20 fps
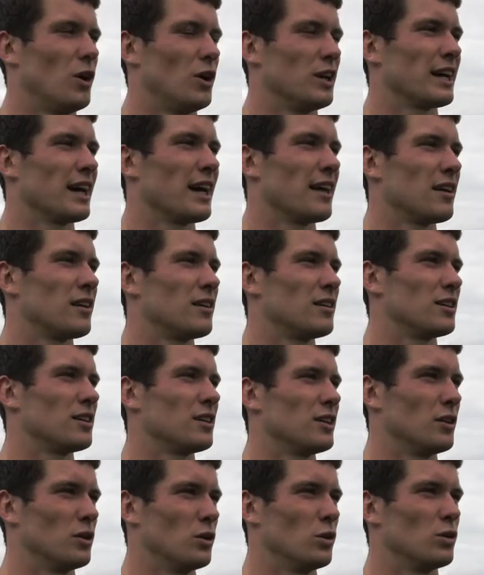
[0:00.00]
altogether.
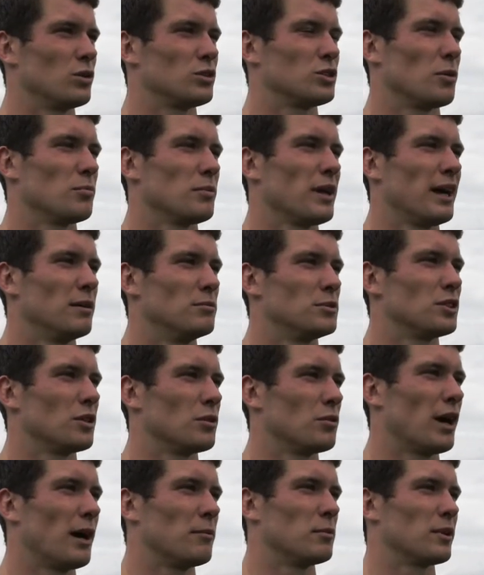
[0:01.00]
Sometimes
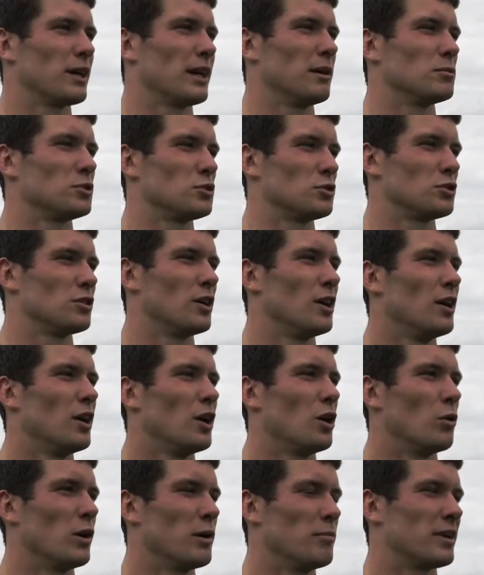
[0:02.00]
the Rabo games
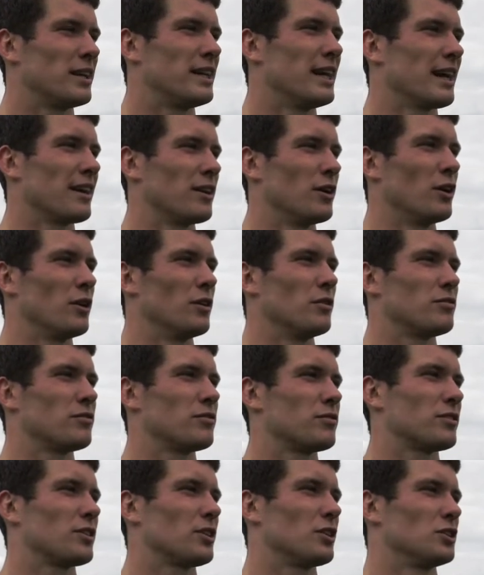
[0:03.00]
we've been taken out of
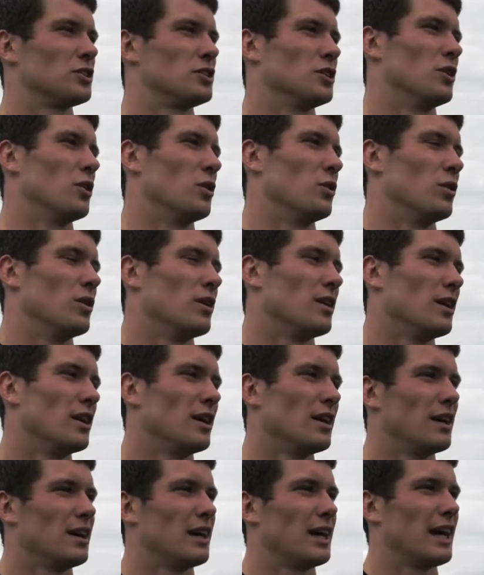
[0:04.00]
because
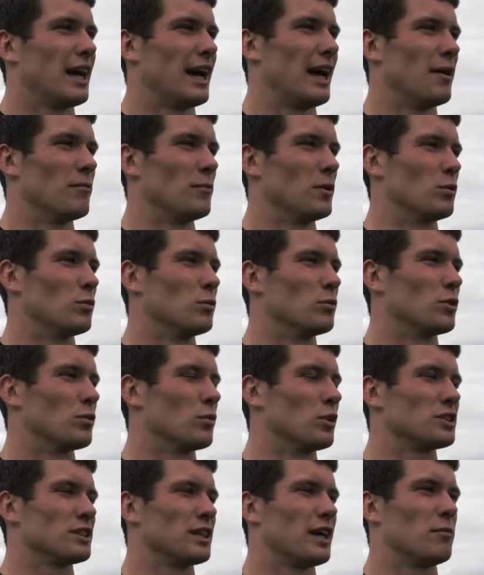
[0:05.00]
there
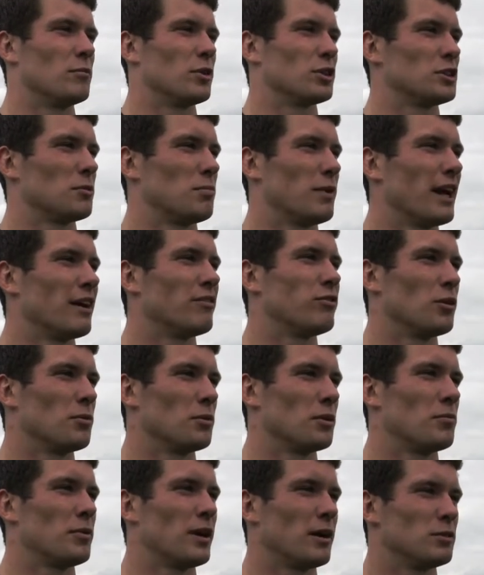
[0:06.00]
wasn't that much to play for
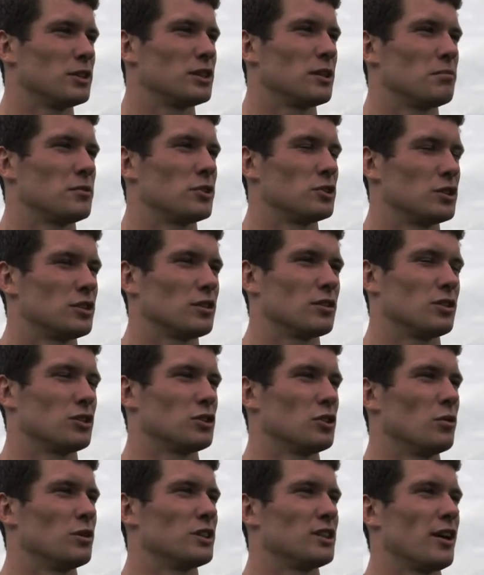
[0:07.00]
with the Premiership. There's
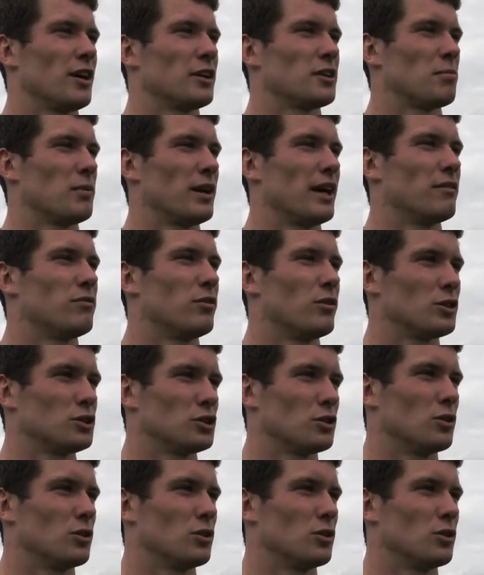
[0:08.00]
always a lot to play for,